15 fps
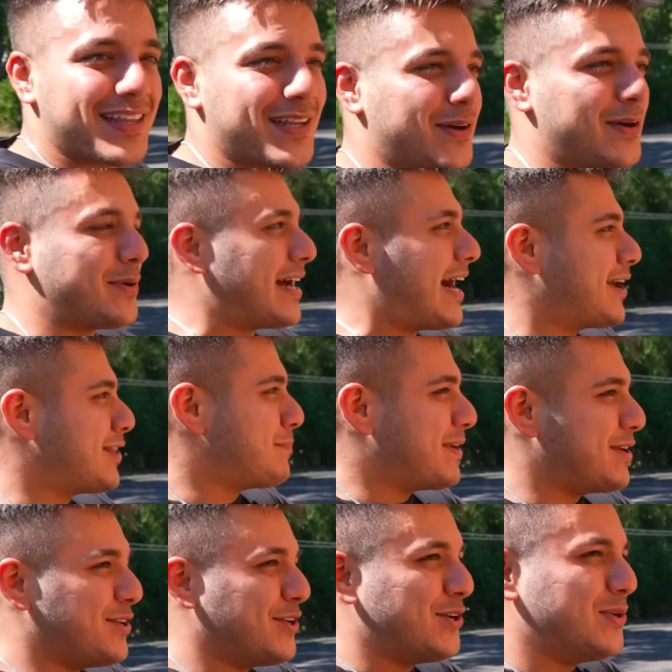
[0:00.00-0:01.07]
It would either be
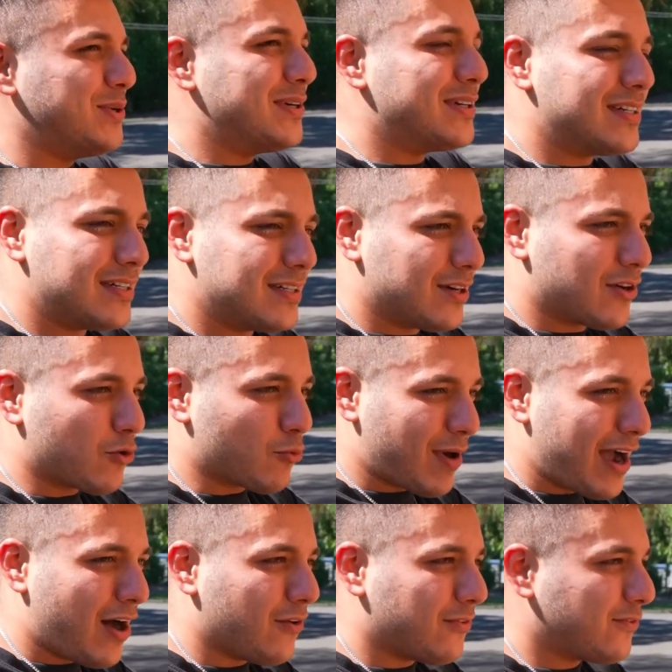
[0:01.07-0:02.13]
you or
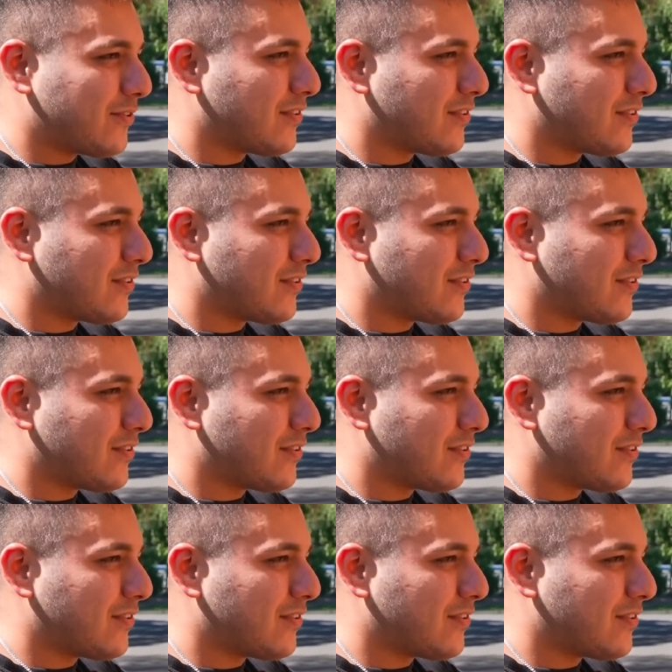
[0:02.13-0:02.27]
Ralph